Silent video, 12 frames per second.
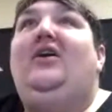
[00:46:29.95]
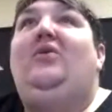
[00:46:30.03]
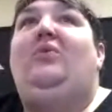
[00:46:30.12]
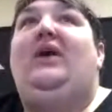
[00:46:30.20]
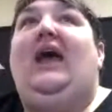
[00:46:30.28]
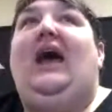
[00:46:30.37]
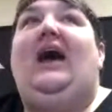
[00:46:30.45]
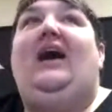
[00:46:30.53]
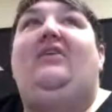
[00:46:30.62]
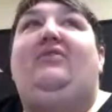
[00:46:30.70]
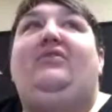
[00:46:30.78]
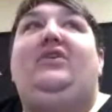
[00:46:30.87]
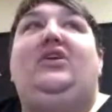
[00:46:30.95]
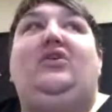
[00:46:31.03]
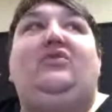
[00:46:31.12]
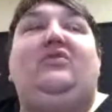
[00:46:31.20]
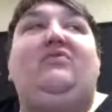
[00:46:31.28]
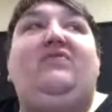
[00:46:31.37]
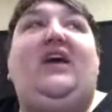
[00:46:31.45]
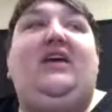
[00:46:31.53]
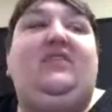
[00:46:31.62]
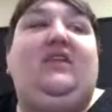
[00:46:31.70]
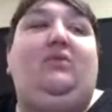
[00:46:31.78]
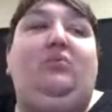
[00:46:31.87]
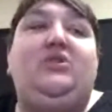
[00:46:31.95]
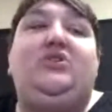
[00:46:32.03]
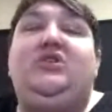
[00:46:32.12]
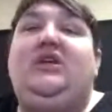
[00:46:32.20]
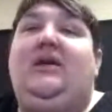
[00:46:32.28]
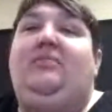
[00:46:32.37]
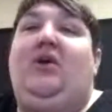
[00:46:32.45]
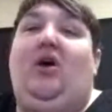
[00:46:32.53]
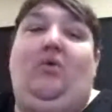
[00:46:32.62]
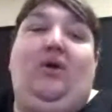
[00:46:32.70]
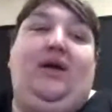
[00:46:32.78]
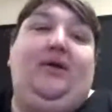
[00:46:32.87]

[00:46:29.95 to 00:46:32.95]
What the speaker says: We have, some faith that we should keep going.